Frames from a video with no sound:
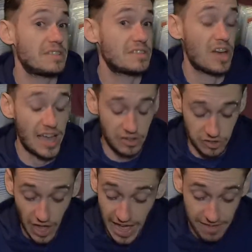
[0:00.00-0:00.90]
inside, because
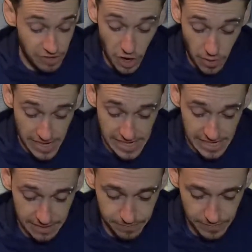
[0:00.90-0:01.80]
I have no
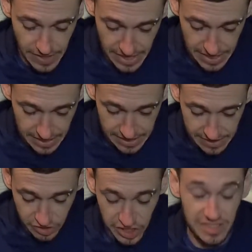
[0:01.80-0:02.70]
idea. This
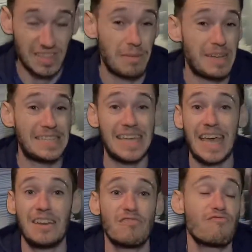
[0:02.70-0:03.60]
is just going to be 10